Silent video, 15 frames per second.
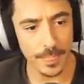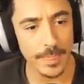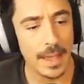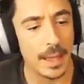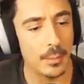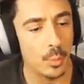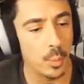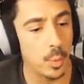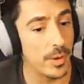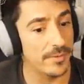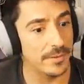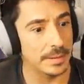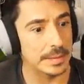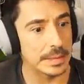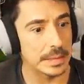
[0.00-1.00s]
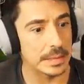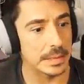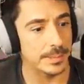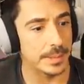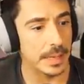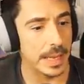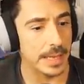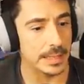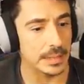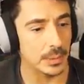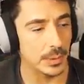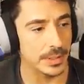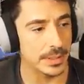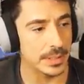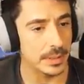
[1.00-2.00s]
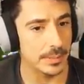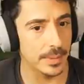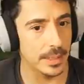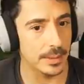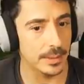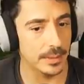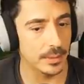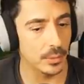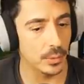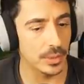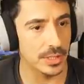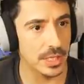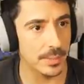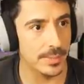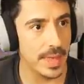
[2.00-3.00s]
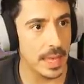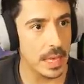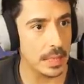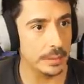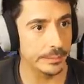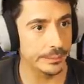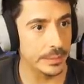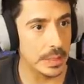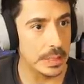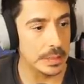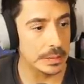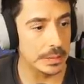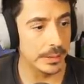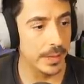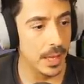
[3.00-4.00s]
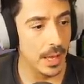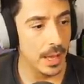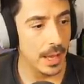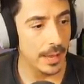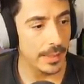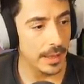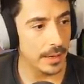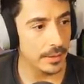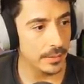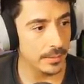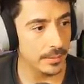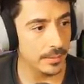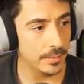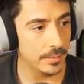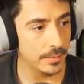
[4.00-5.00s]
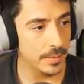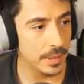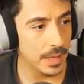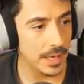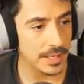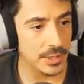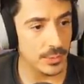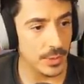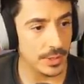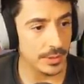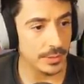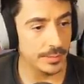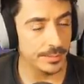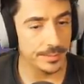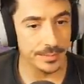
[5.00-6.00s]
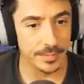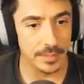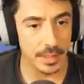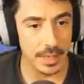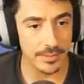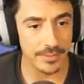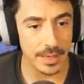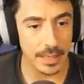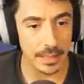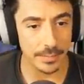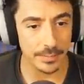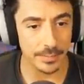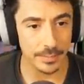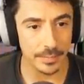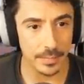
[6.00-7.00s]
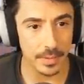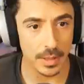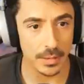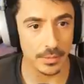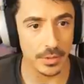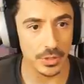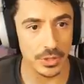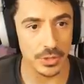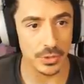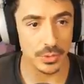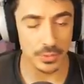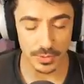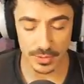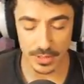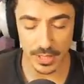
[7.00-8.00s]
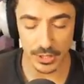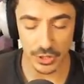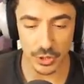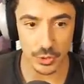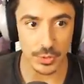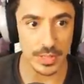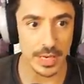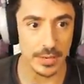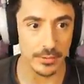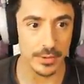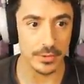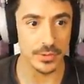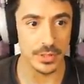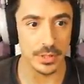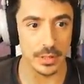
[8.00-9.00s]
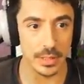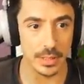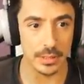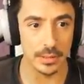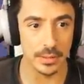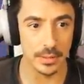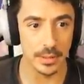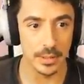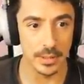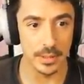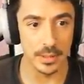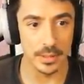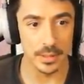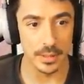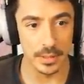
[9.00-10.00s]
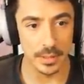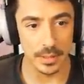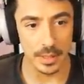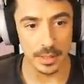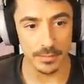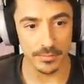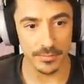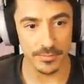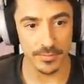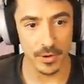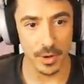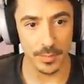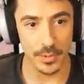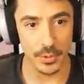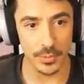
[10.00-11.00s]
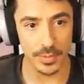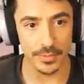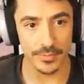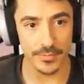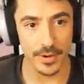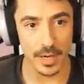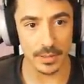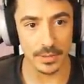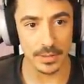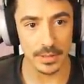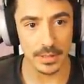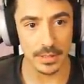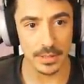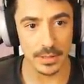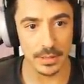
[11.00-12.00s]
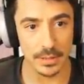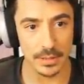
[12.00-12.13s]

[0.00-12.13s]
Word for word: and whiffle it into place once I'm uh, once I'm there. Yes. And then the lighter one. Lovely. I'm going to size you down though, darling. And flop you in the front.